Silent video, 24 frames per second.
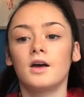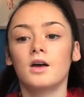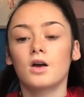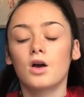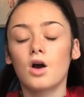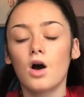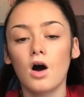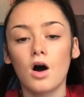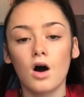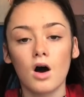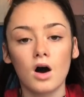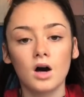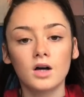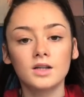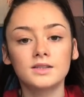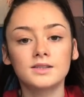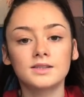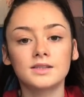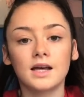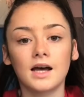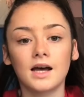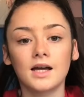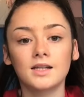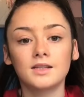
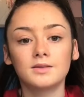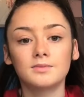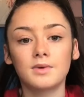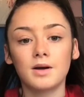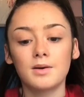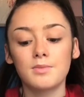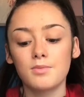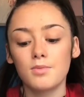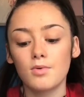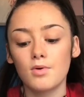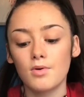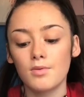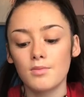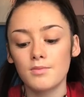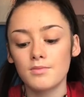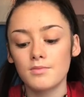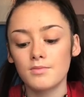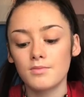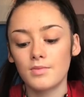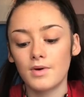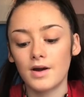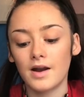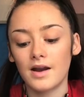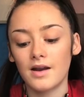cards, and my
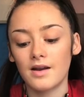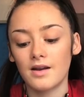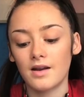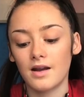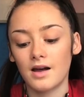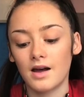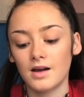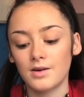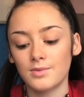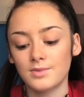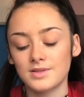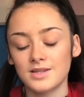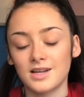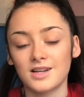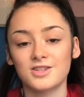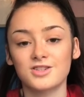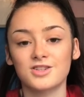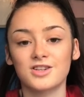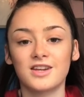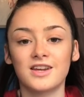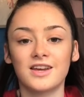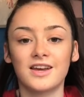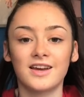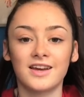mum, when I was
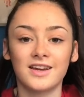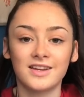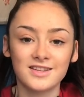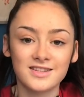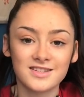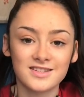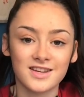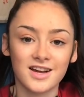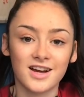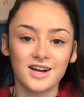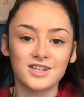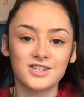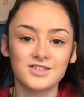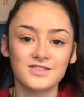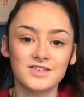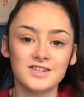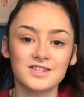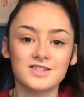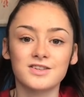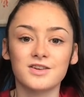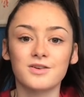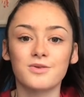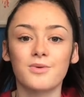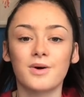actually in surgery,
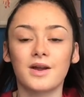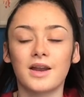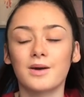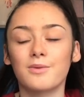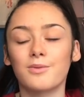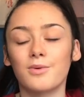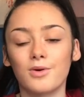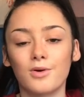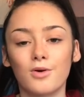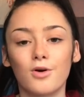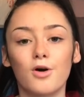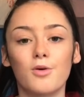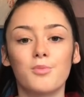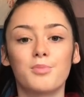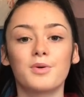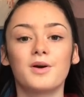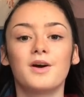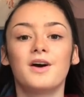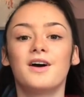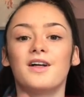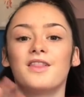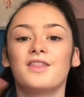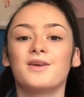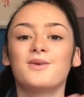so when I woke up,
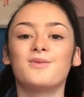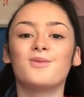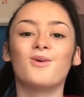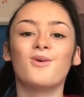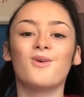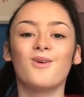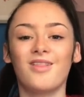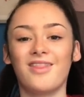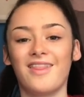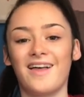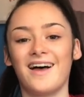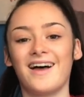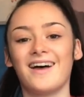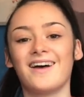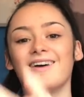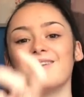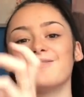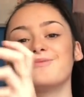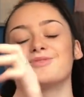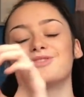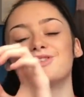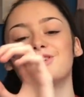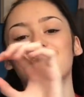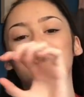they were all there.
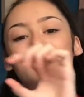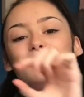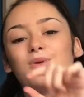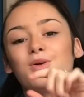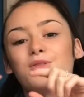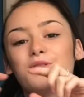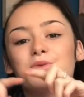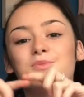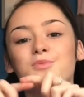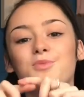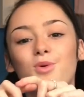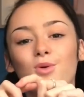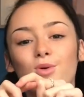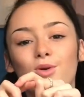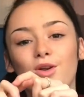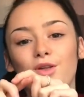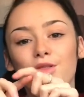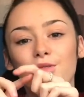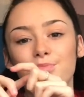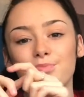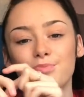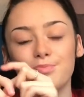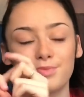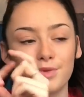She'd put them all
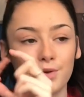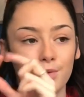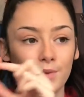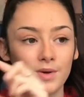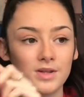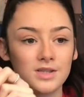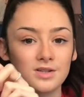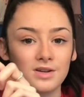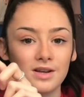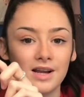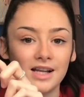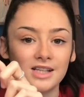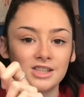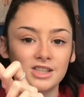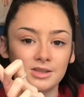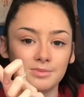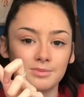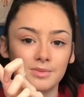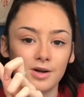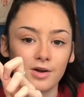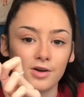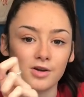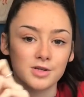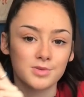on the window ledge in
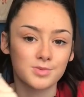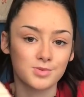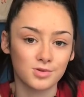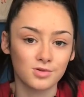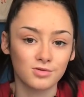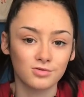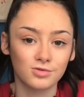my hospital